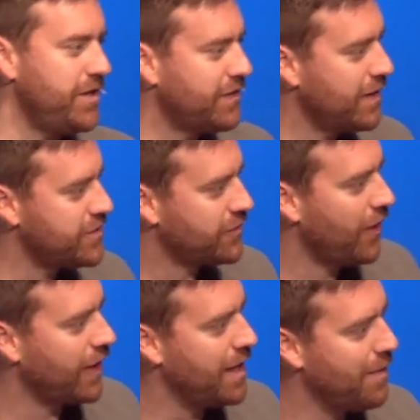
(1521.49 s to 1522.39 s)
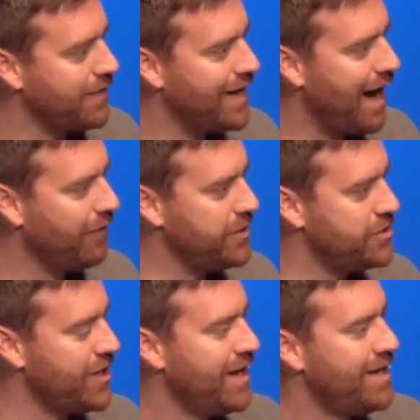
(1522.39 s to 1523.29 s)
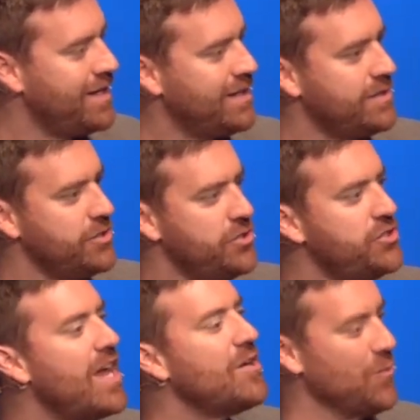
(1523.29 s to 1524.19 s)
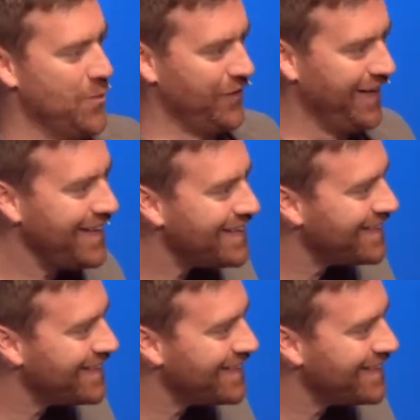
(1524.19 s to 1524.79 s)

he's not just talking about knowledge generally.